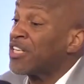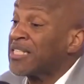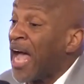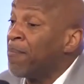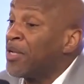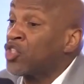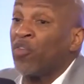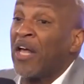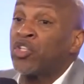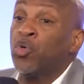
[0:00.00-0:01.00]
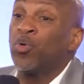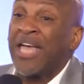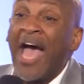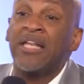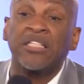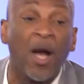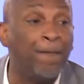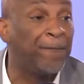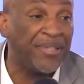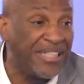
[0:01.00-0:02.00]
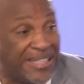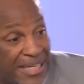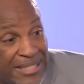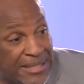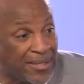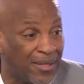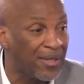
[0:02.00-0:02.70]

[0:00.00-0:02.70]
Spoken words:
your assignment so that you can complete it.